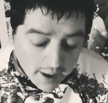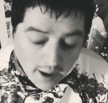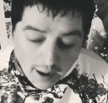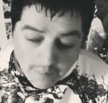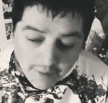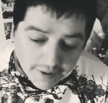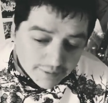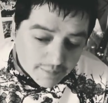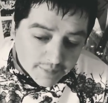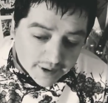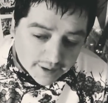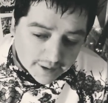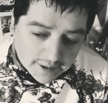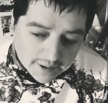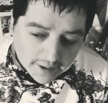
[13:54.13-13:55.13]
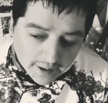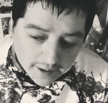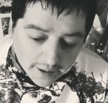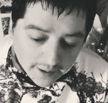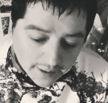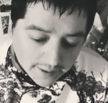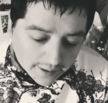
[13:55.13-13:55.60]
I miss you, Mr.
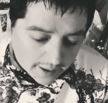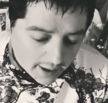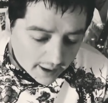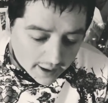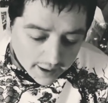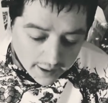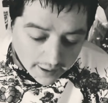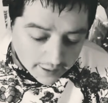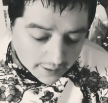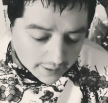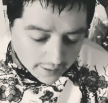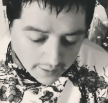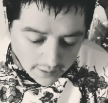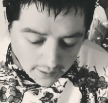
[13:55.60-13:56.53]
Suds, and